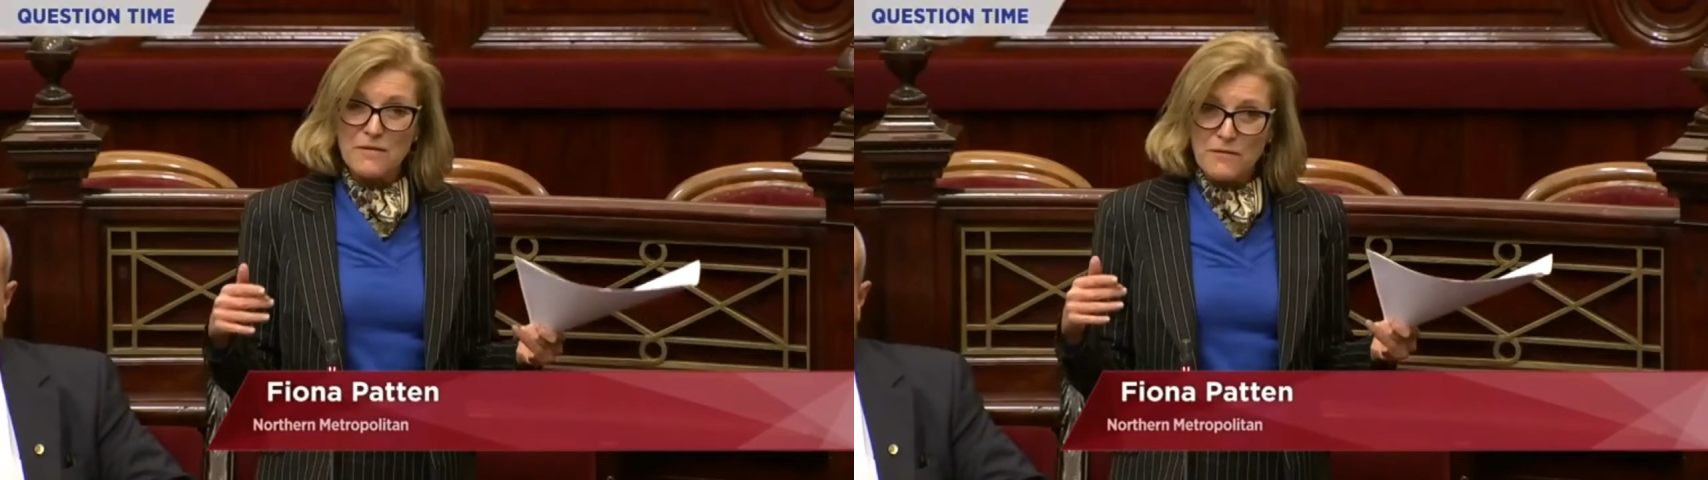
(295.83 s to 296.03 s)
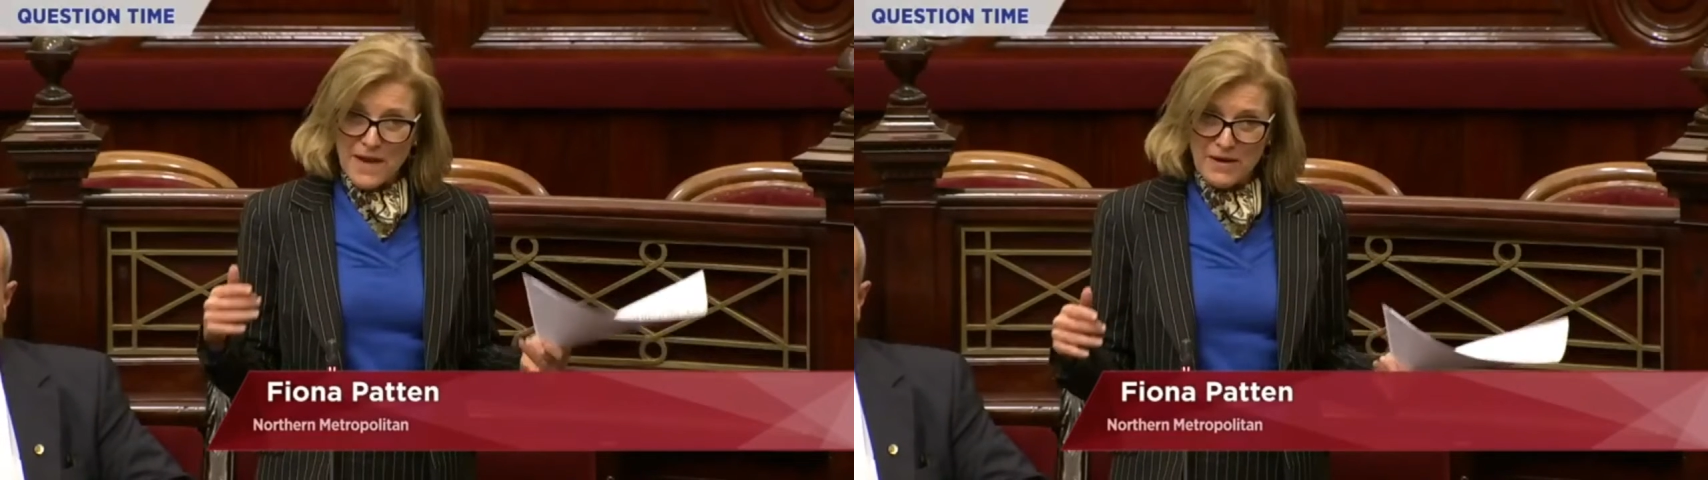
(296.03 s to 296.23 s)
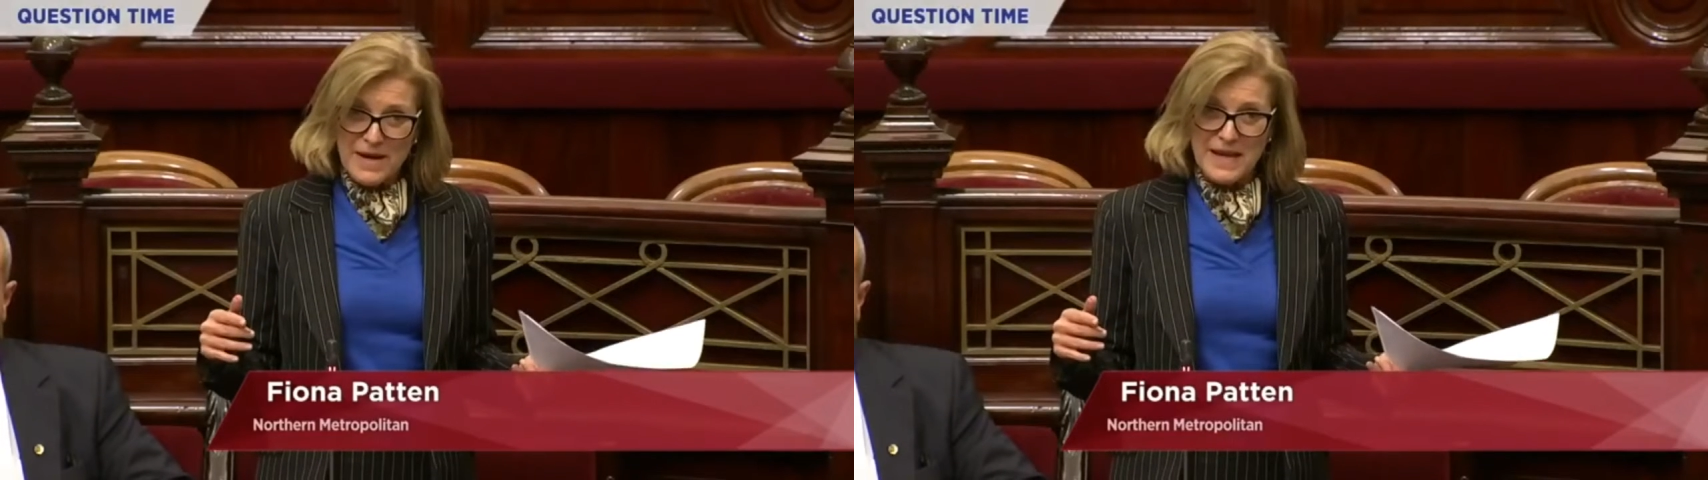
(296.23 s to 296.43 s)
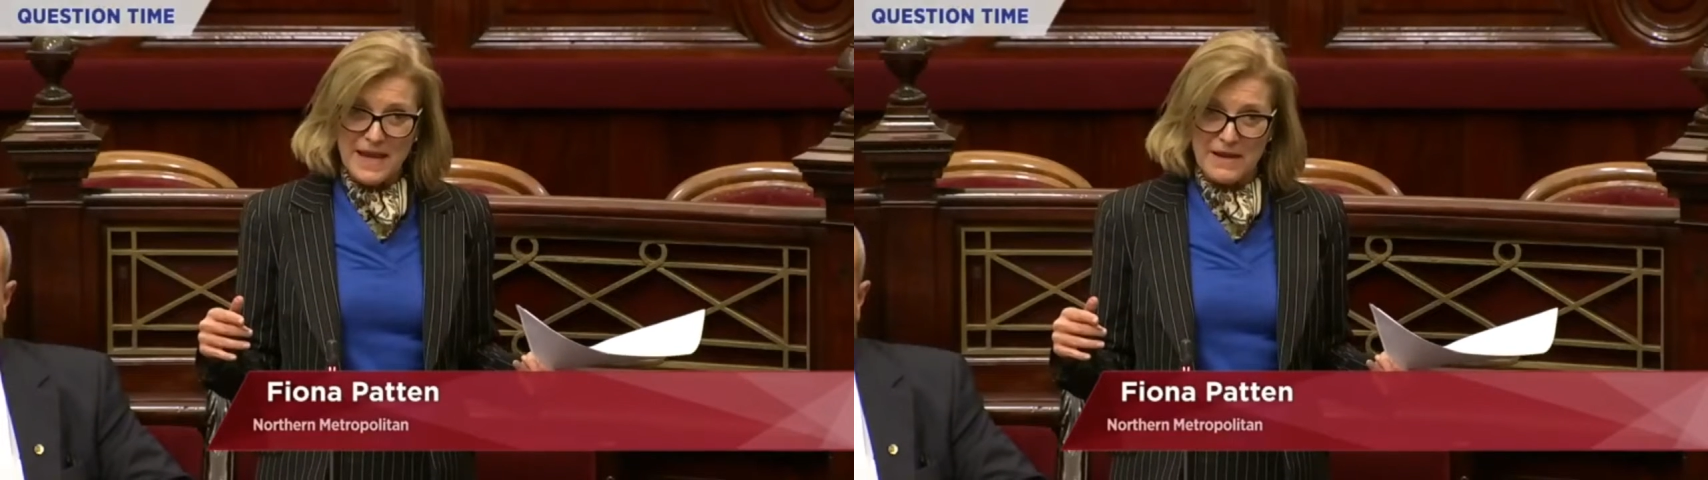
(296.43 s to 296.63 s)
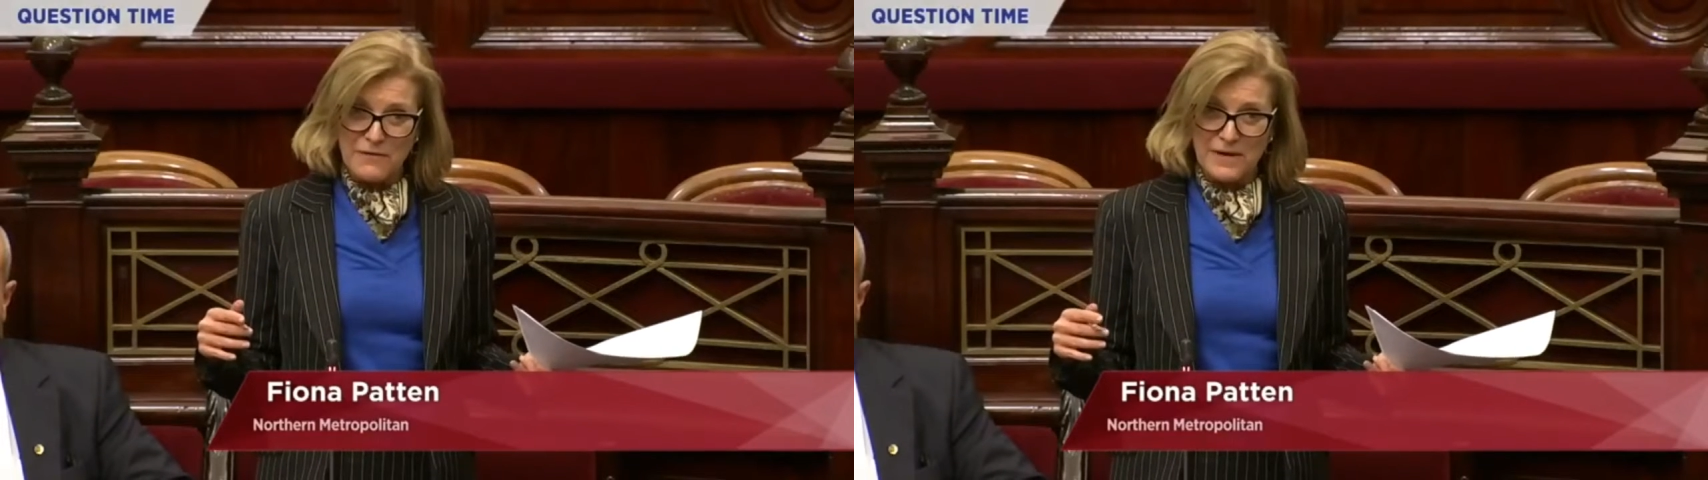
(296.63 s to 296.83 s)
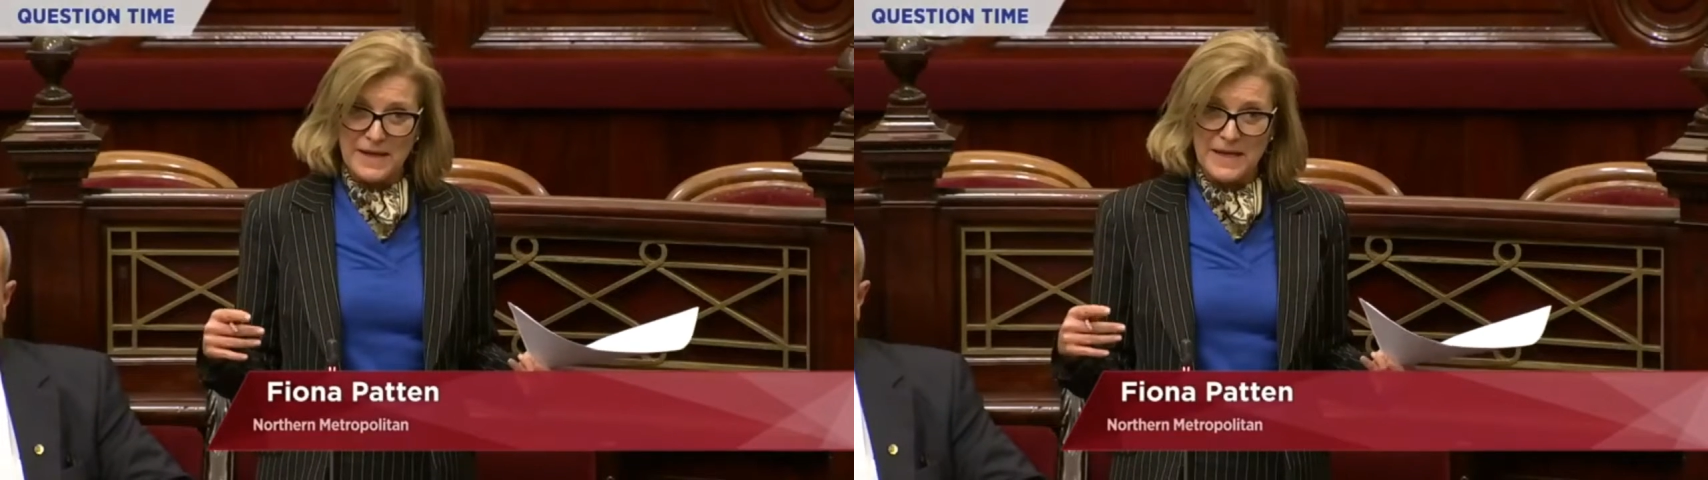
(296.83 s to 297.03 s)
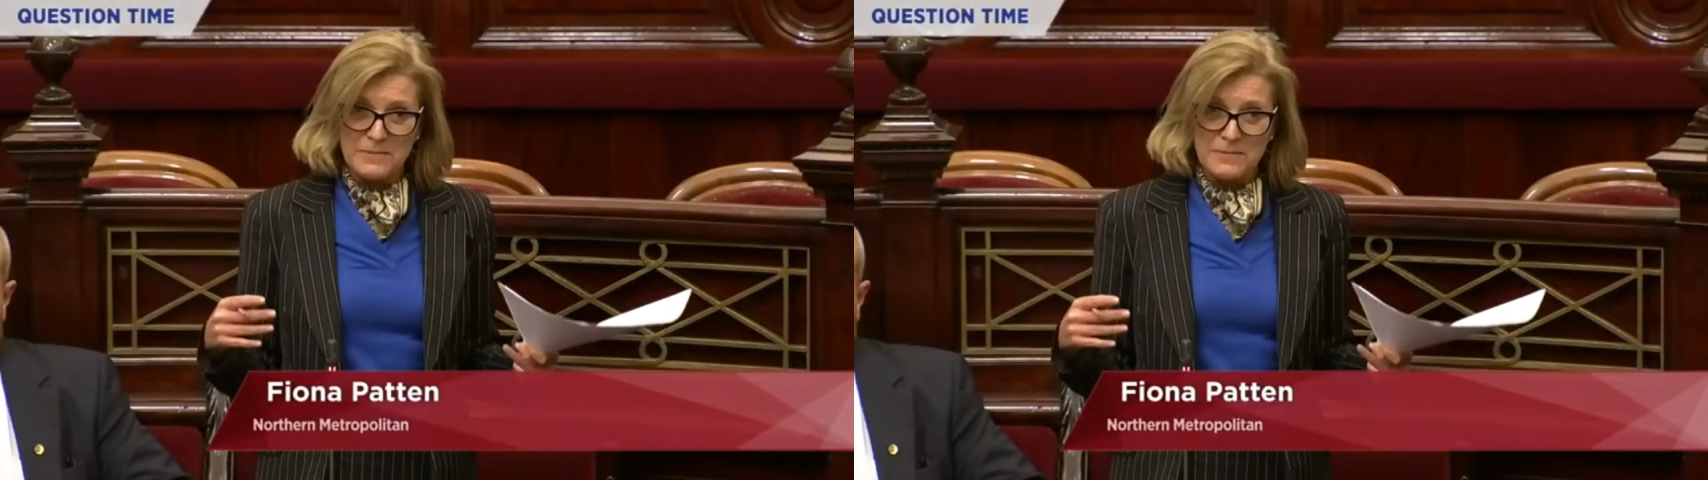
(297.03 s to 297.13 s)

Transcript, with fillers: very carefully.